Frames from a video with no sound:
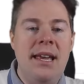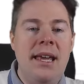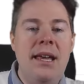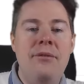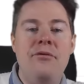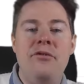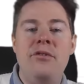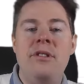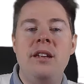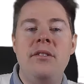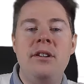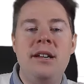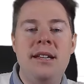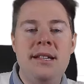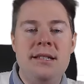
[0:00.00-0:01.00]
if
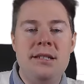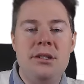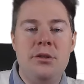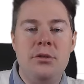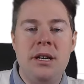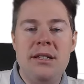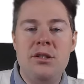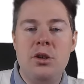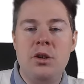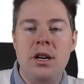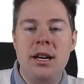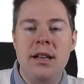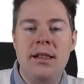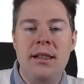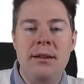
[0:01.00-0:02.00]
there is no
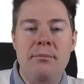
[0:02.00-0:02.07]
SQL